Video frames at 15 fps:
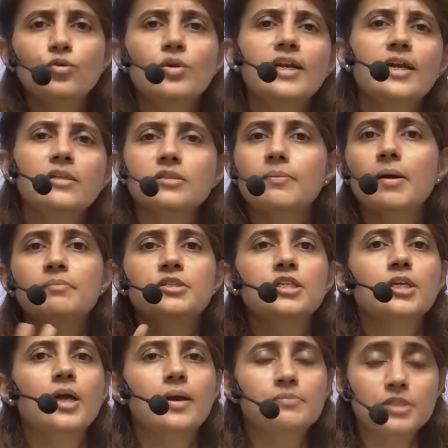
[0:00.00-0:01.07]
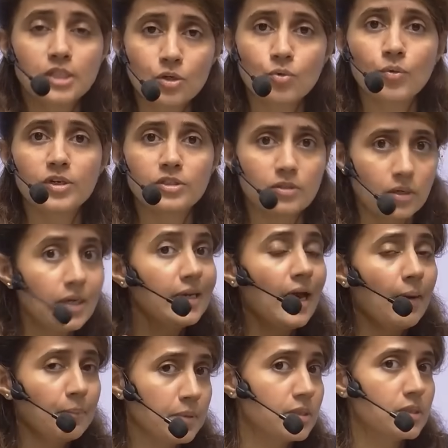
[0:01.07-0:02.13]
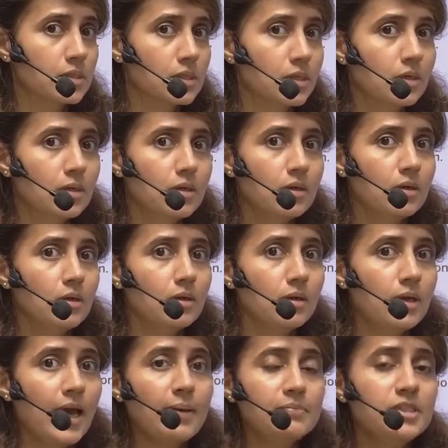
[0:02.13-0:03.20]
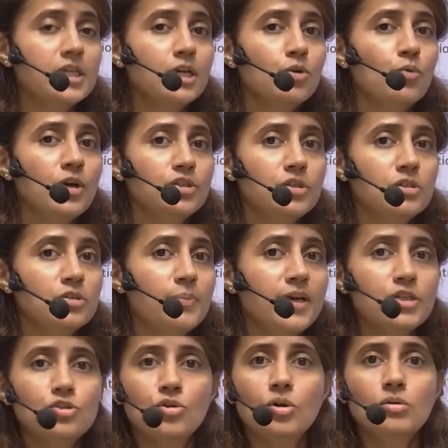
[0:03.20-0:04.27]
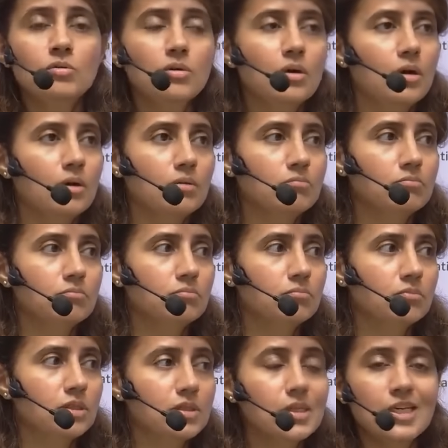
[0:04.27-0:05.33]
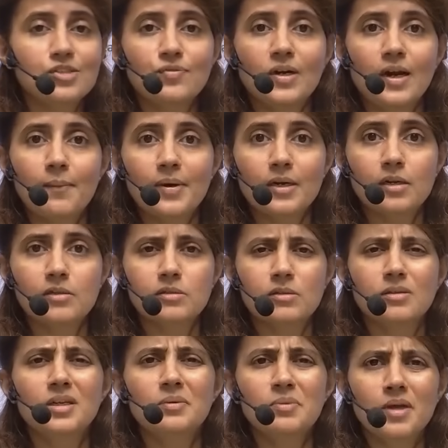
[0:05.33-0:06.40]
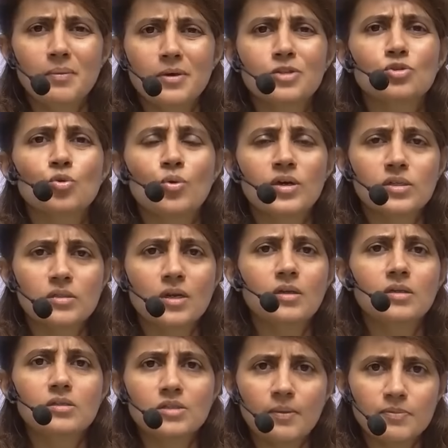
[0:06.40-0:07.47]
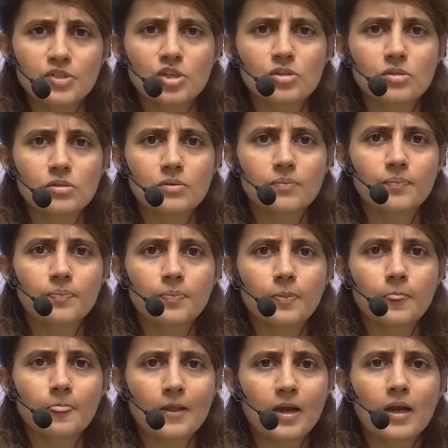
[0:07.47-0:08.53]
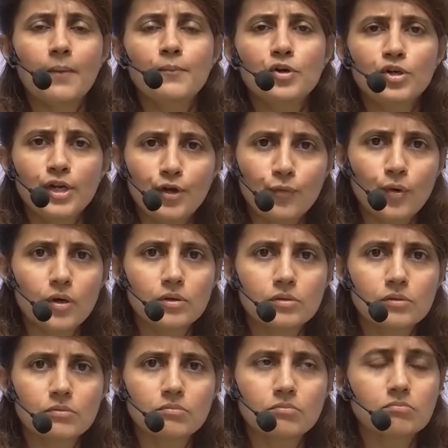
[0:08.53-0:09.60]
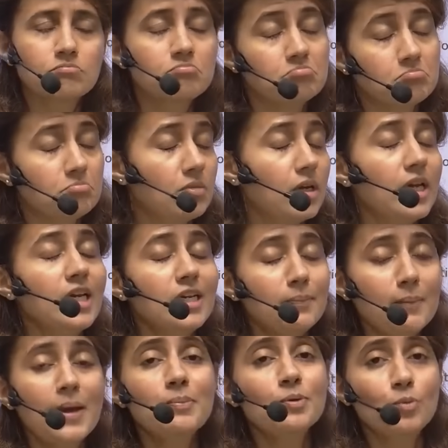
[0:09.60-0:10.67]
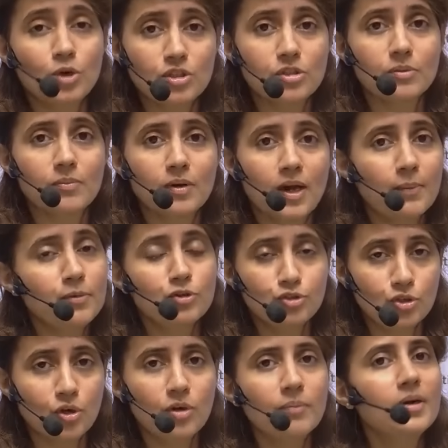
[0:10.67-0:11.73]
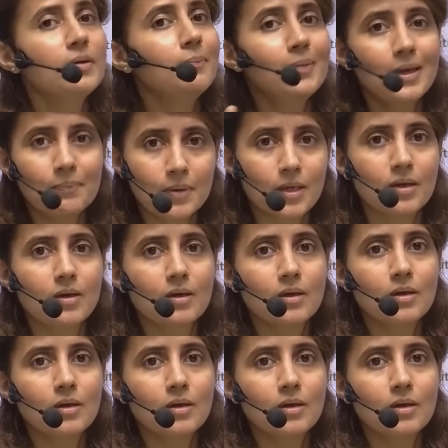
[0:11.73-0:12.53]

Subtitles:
you will get some MCQ question. It happens. MCQ questions based on CS fundamentals, DBMS, OS, and these subjects, computer networks. It may be possible. I'm not sure, but maybe.